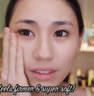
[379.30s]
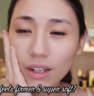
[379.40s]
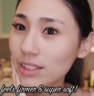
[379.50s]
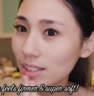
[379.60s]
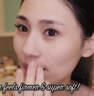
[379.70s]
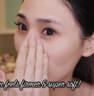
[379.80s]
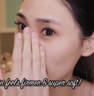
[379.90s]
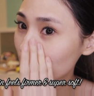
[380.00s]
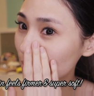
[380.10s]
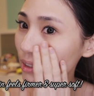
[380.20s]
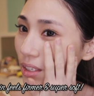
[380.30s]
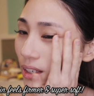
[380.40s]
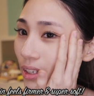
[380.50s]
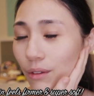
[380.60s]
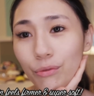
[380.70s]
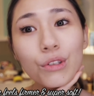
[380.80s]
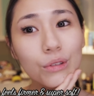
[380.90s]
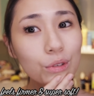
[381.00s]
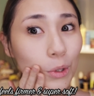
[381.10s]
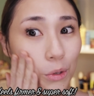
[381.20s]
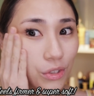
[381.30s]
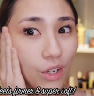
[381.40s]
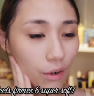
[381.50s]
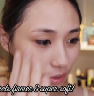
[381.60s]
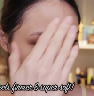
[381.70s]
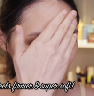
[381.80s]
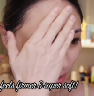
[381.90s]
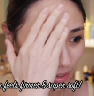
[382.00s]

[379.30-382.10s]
Honestly, guys, it feels so soft.